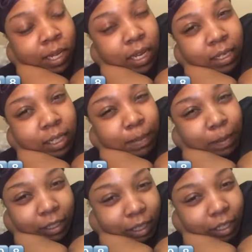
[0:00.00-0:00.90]

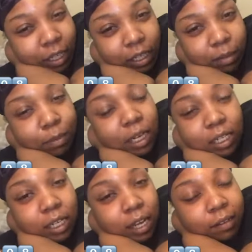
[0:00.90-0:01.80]
Unexpected night. But I
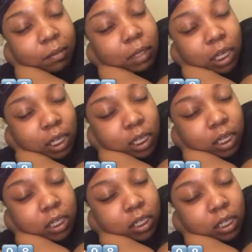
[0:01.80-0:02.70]
did have some
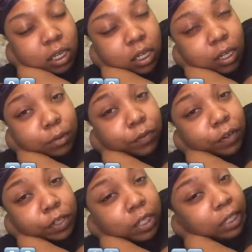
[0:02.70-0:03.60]
cookies and they were
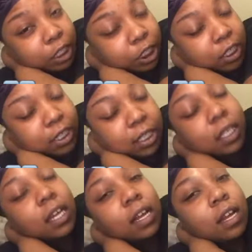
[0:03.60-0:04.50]
very delicious.
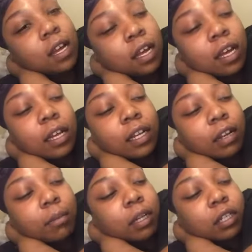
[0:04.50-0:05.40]
And
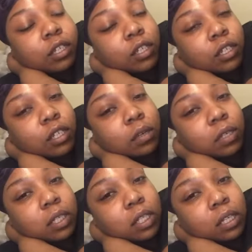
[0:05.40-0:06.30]
now I'm about to just go
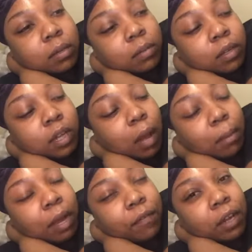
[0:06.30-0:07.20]
to sleep. I
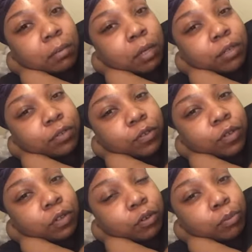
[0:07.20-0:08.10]
might run my
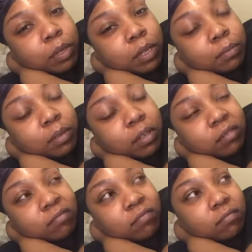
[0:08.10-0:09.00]
journal a little bit, but
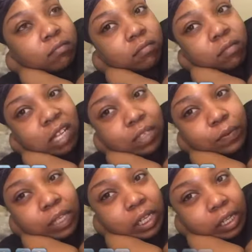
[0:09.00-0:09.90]
that's
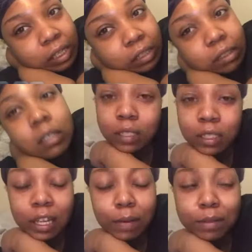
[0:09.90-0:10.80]
really it.
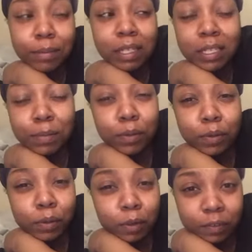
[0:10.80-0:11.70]
So that was my
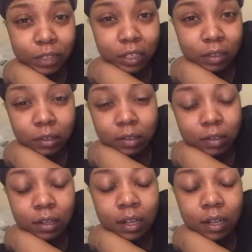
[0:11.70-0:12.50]
typical off day, y'all.